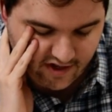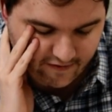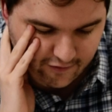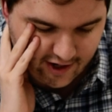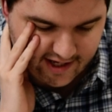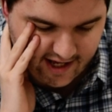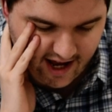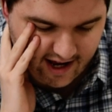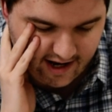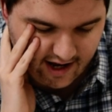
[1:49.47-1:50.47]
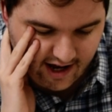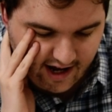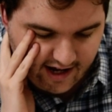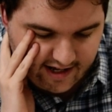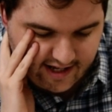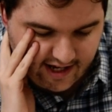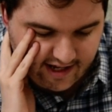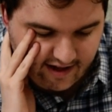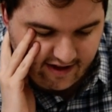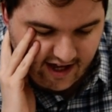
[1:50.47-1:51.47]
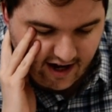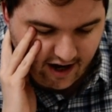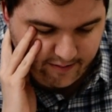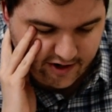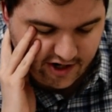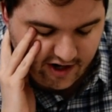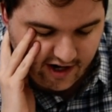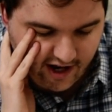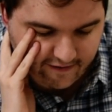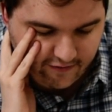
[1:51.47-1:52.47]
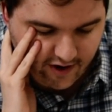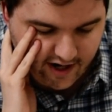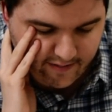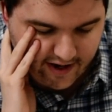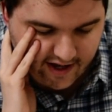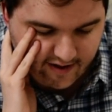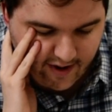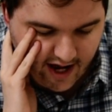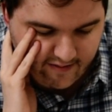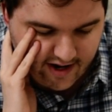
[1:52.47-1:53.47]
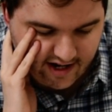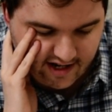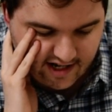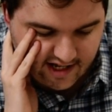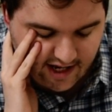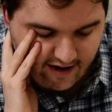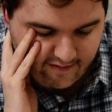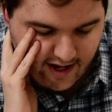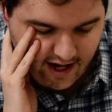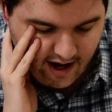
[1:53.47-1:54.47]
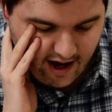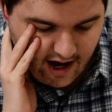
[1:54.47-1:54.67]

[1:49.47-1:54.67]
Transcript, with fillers: For sin, seizing the opportunity afforded by the commandment, deceived me,